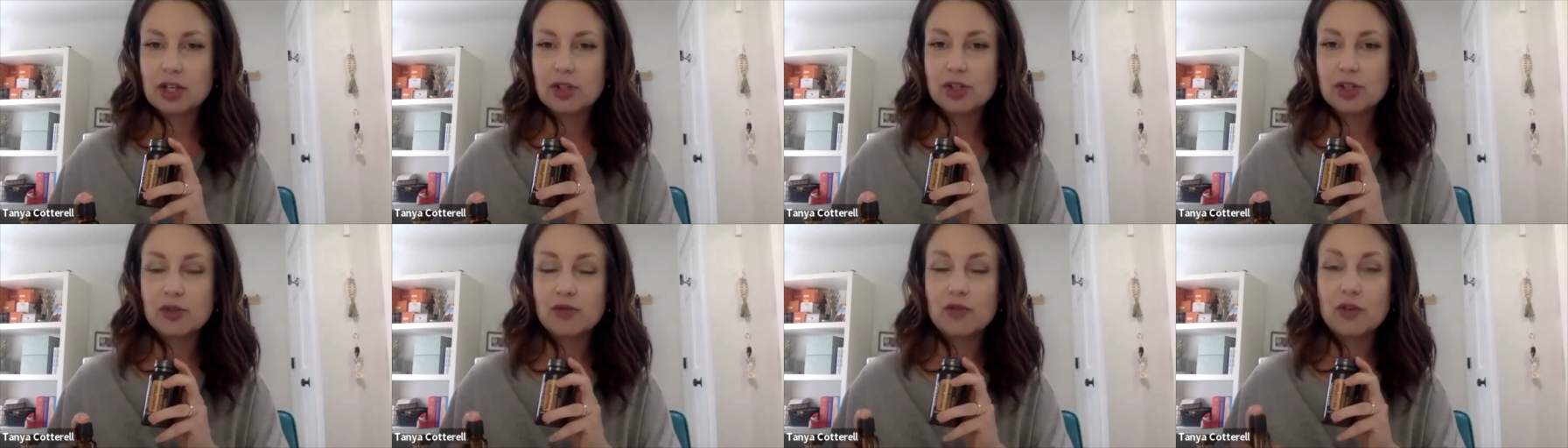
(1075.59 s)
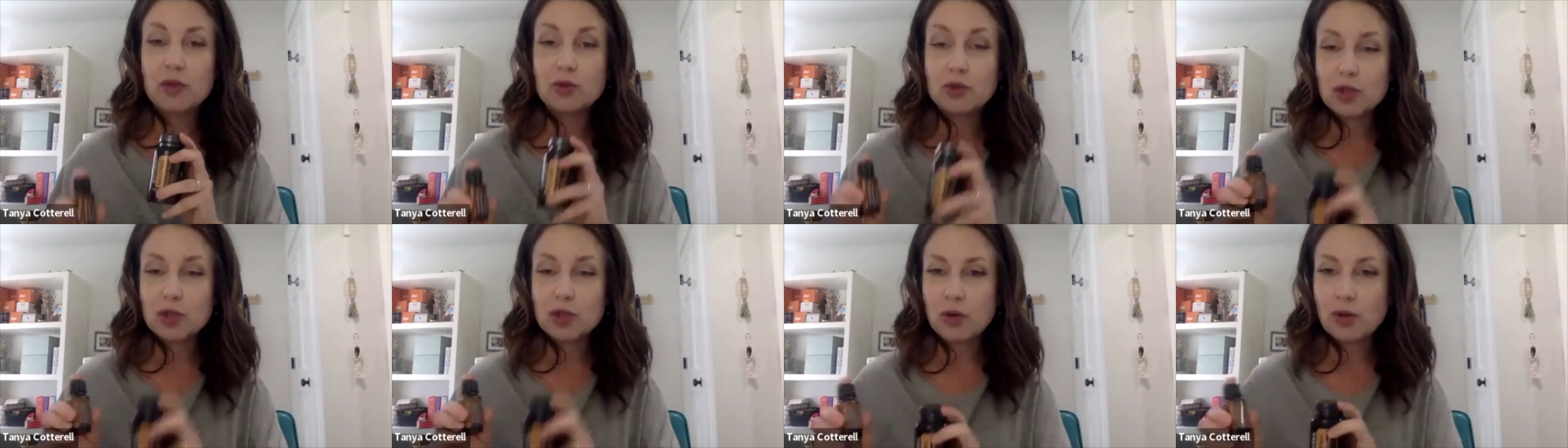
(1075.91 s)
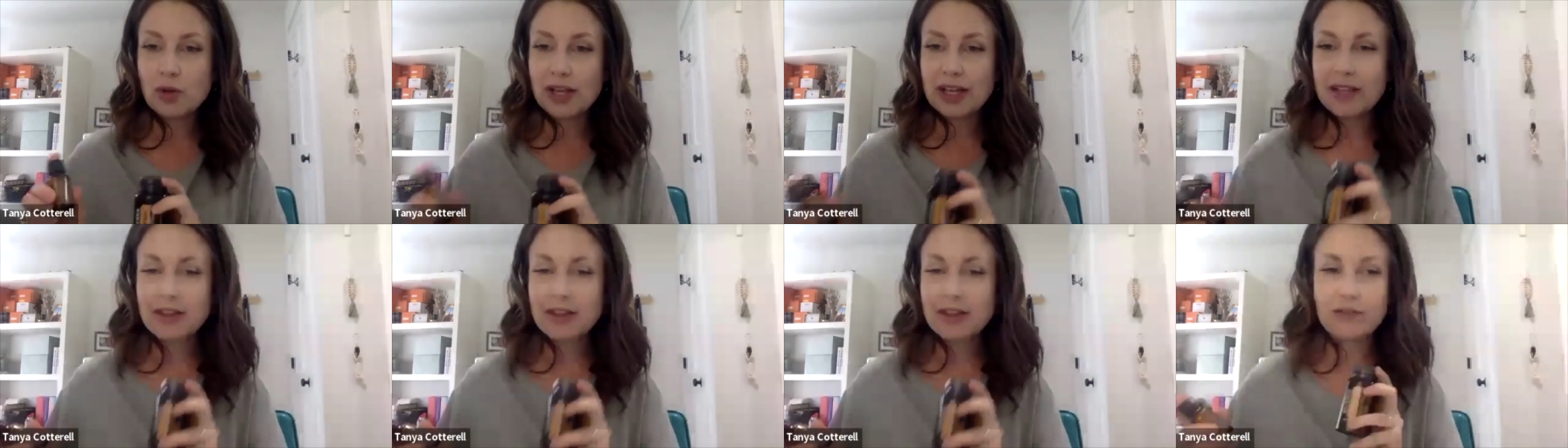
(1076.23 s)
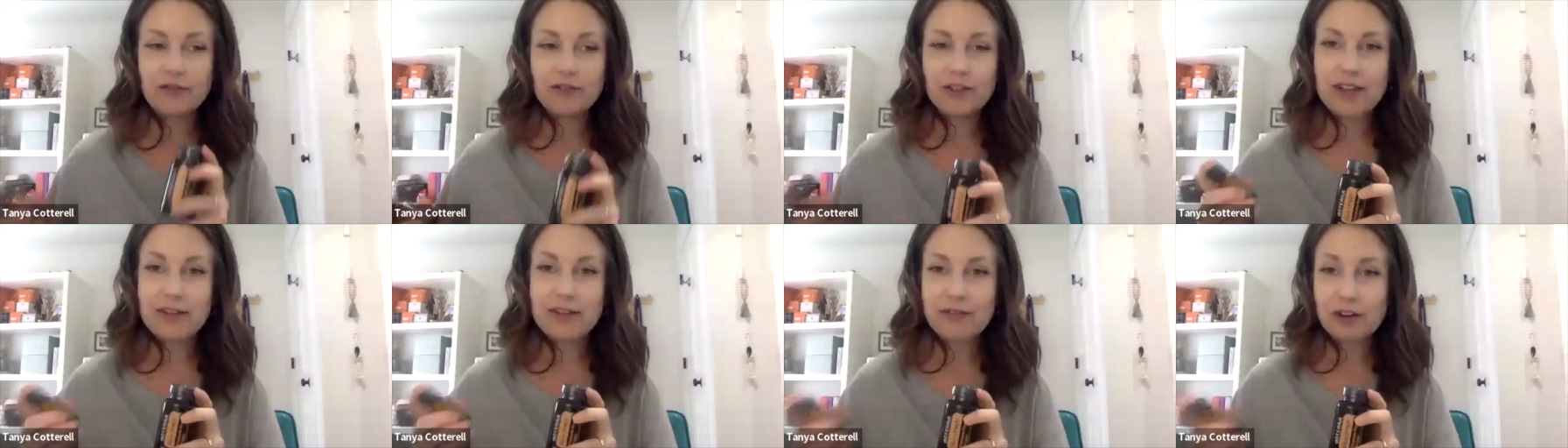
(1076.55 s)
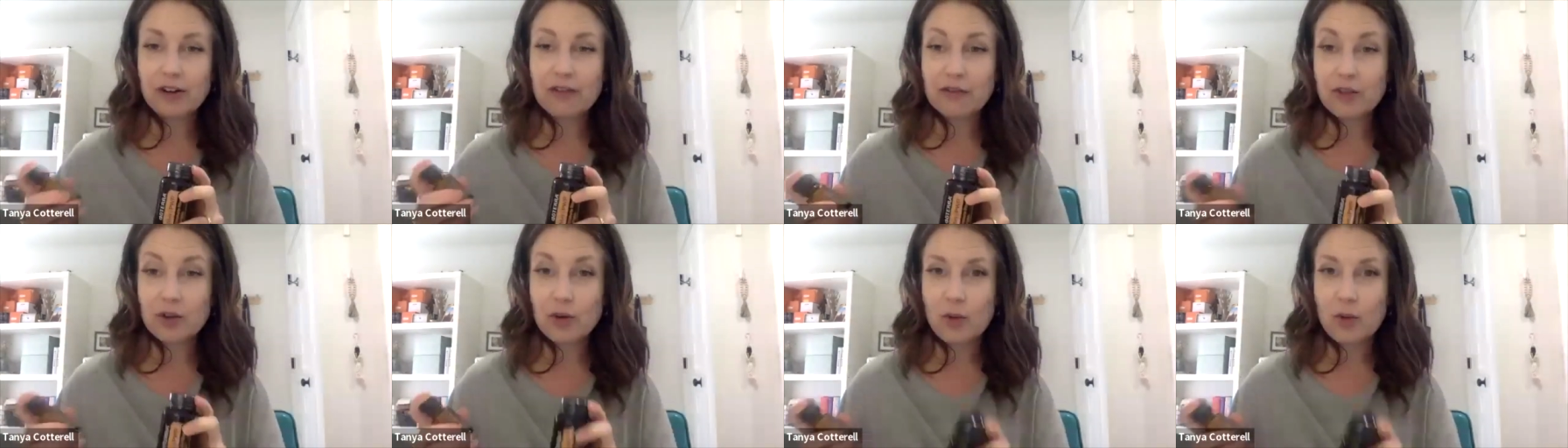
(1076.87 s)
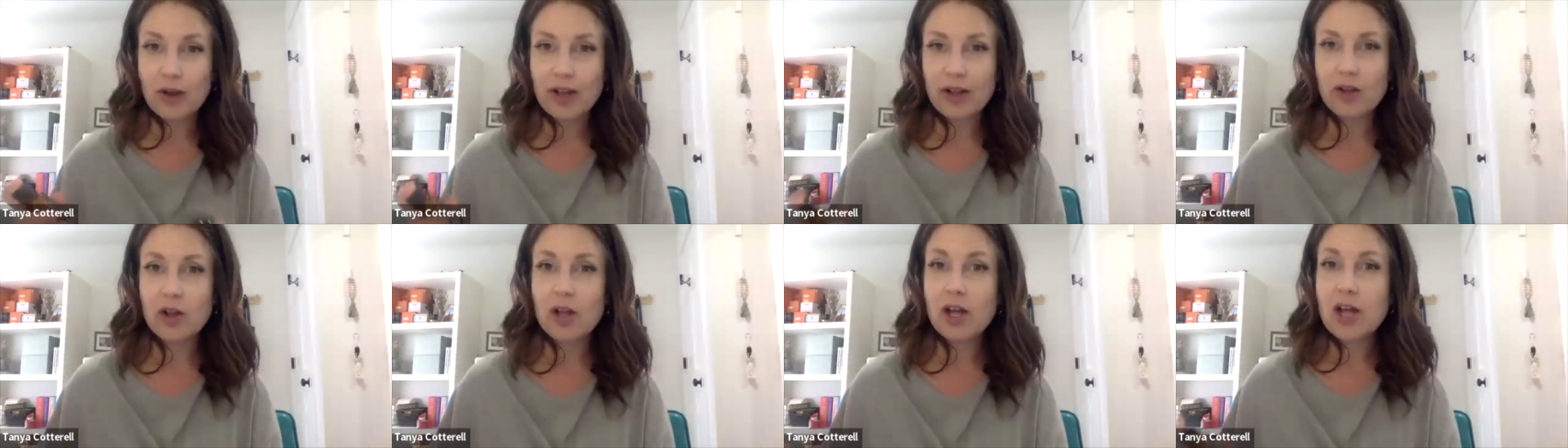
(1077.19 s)
So if you don't like the flavor of the
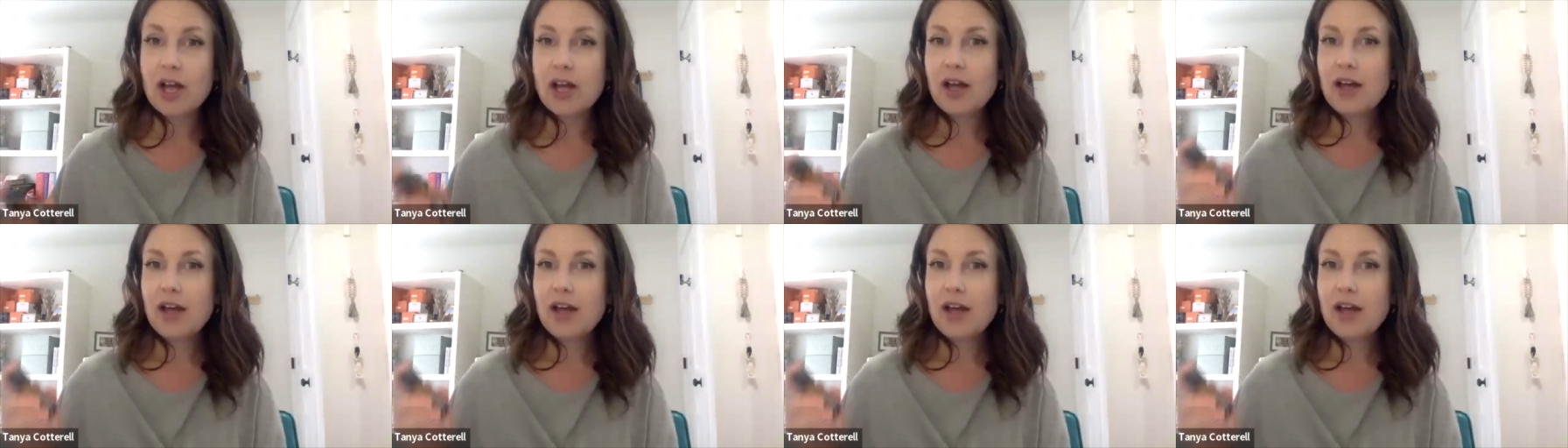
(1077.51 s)
oil,